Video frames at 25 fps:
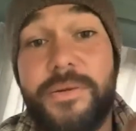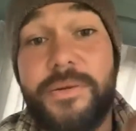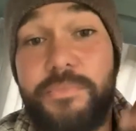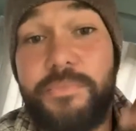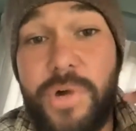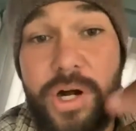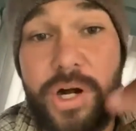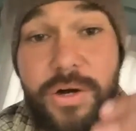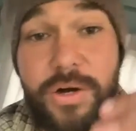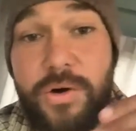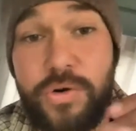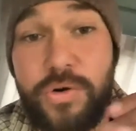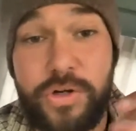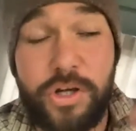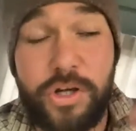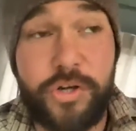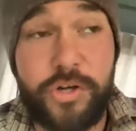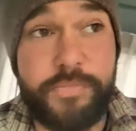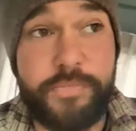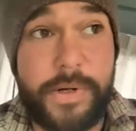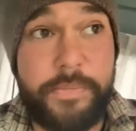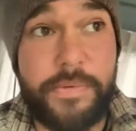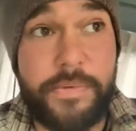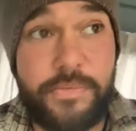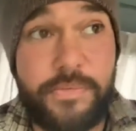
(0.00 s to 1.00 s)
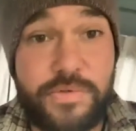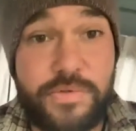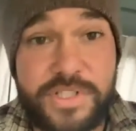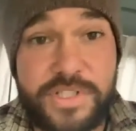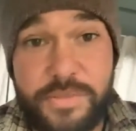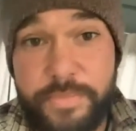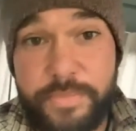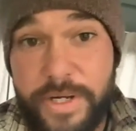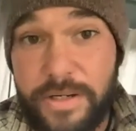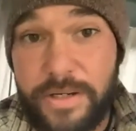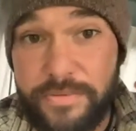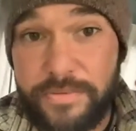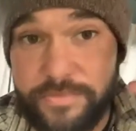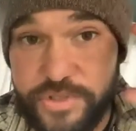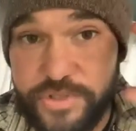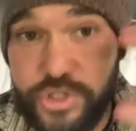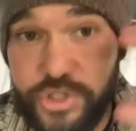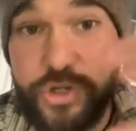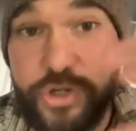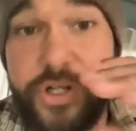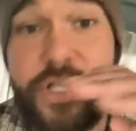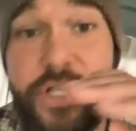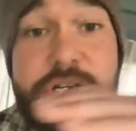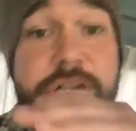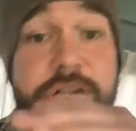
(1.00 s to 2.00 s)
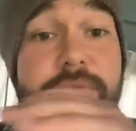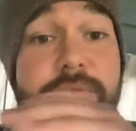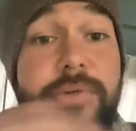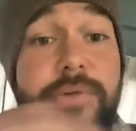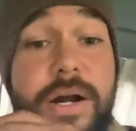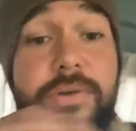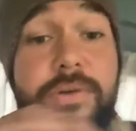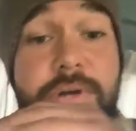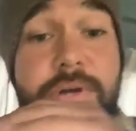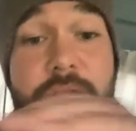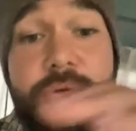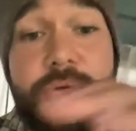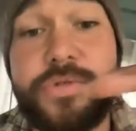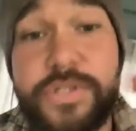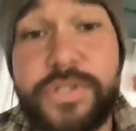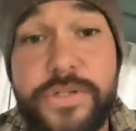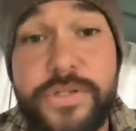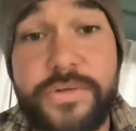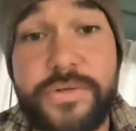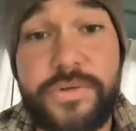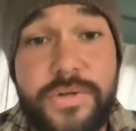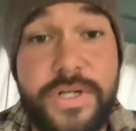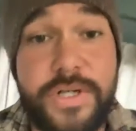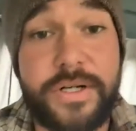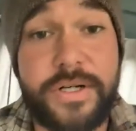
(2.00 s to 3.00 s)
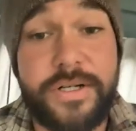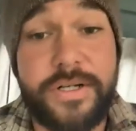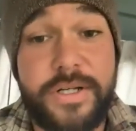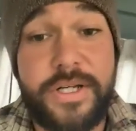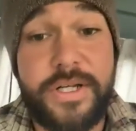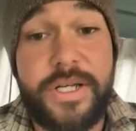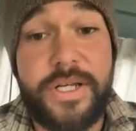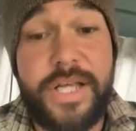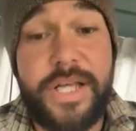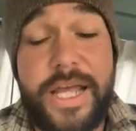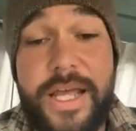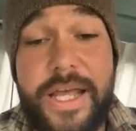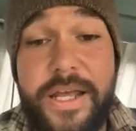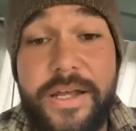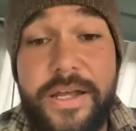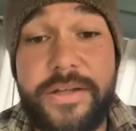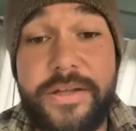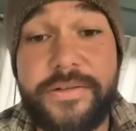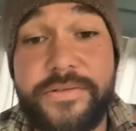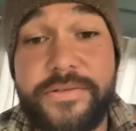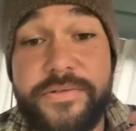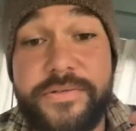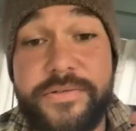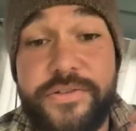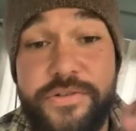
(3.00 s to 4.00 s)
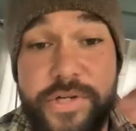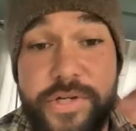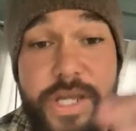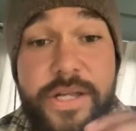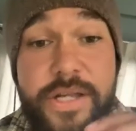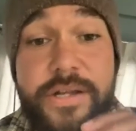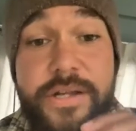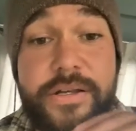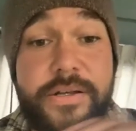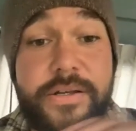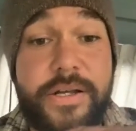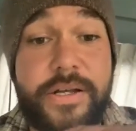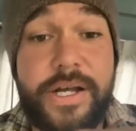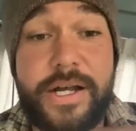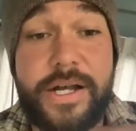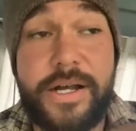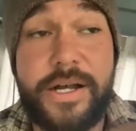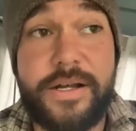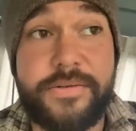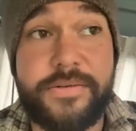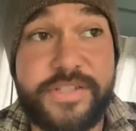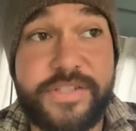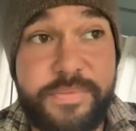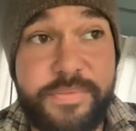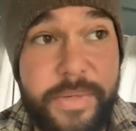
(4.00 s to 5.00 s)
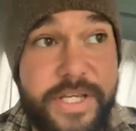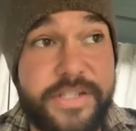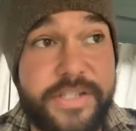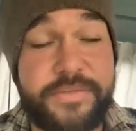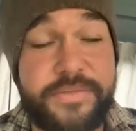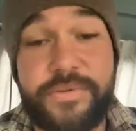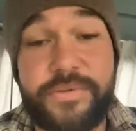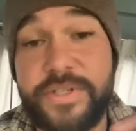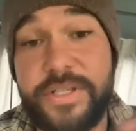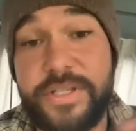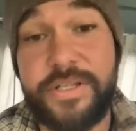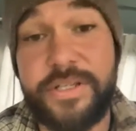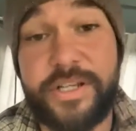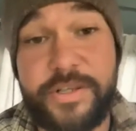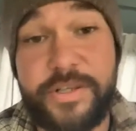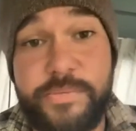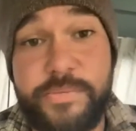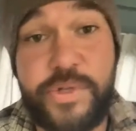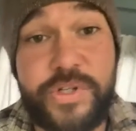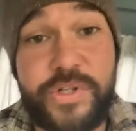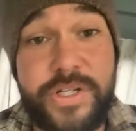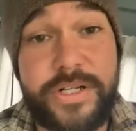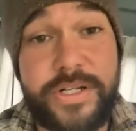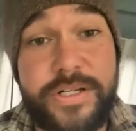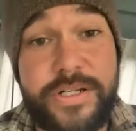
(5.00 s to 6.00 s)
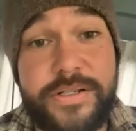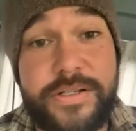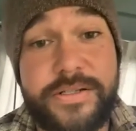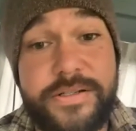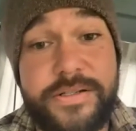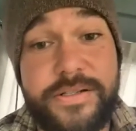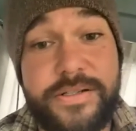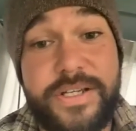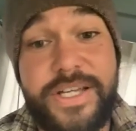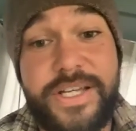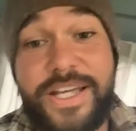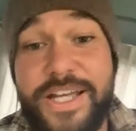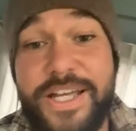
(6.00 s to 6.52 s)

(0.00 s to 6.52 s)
My whole kaupapa was about journeying around Aotearoa and creating space within the communities.